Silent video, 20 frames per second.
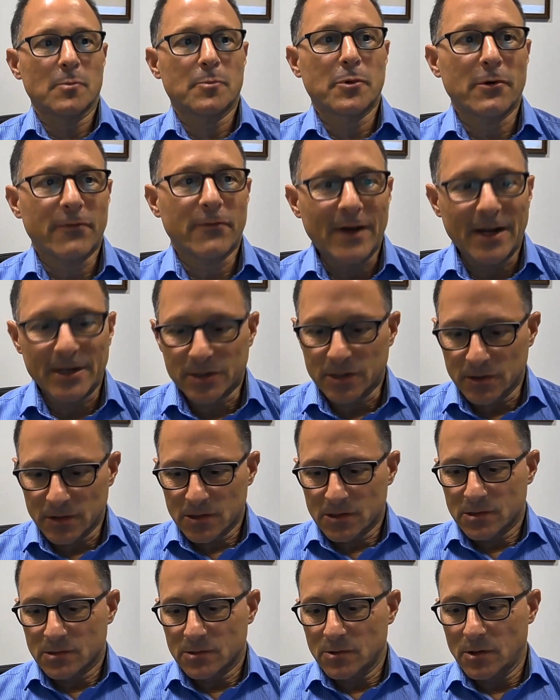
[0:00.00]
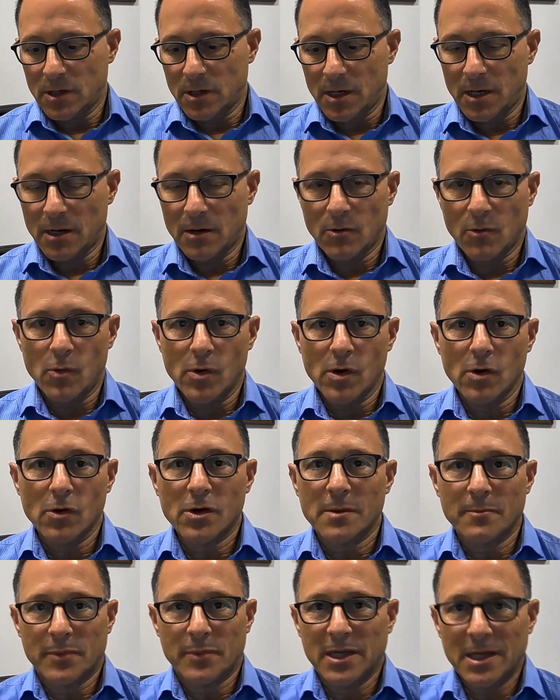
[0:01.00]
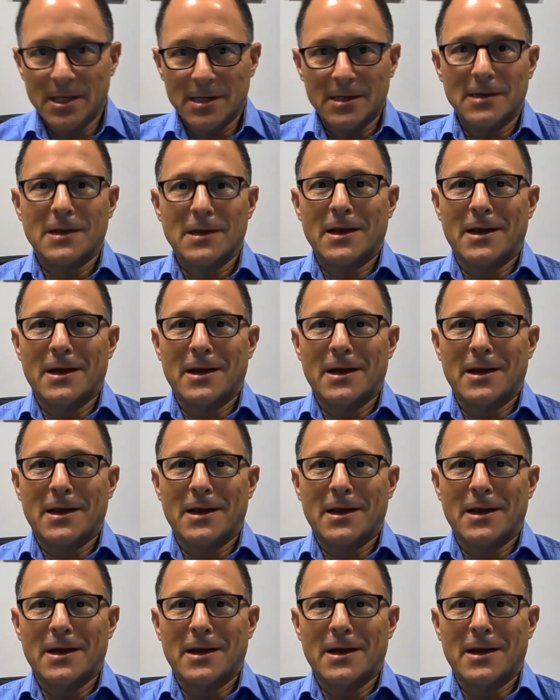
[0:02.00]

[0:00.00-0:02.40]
professions uh, will compete